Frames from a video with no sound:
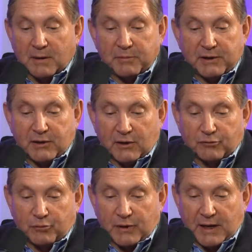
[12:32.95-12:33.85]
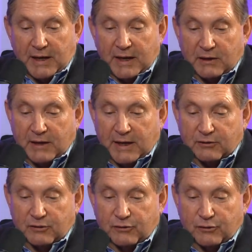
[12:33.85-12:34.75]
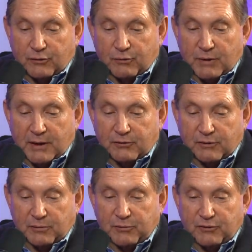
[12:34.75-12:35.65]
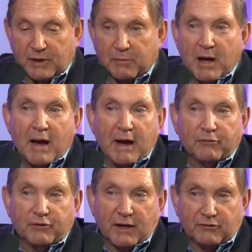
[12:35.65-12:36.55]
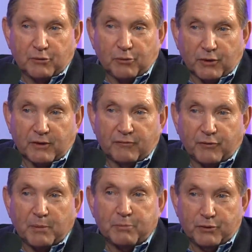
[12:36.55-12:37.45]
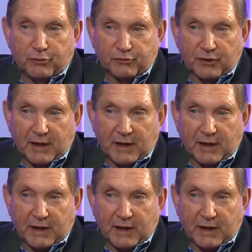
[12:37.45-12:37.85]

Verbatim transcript: Because when I got connected to the museum, I was actually working for Booz.